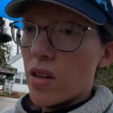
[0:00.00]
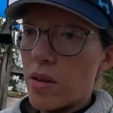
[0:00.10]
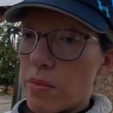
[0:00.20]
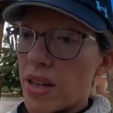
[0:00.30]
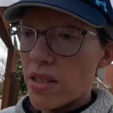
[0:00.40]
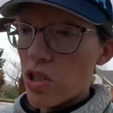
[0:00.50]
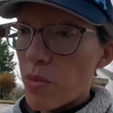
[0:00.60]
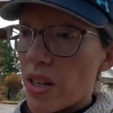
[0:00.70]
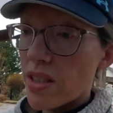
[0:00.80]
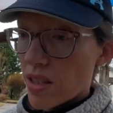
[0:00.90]
messaged
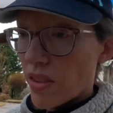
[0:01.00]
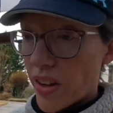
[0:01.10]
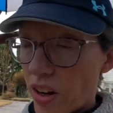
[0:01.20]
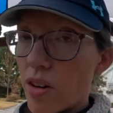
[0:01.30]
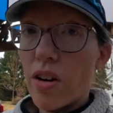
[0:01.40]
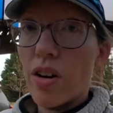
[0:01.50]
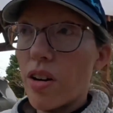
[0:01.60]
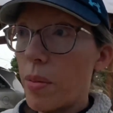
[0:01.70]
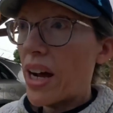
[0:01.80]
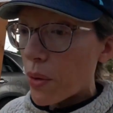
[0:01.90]
me and said there
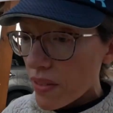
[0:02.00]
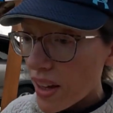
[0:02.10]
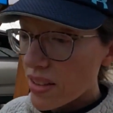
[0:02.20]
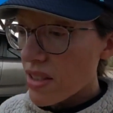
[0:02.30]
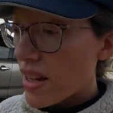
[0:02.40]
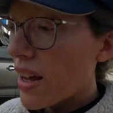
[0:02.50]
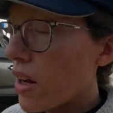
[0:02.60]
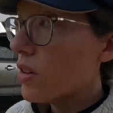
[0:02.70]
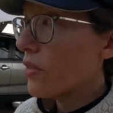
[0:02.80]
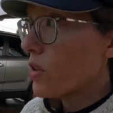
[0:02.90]
are power lines
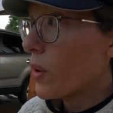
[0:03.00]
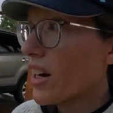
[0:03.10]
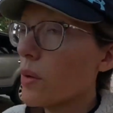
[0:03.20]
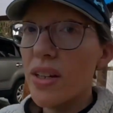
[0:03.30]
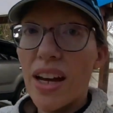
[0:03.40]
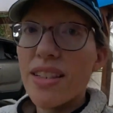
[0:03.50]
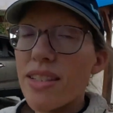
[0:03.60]
down everywhere. We had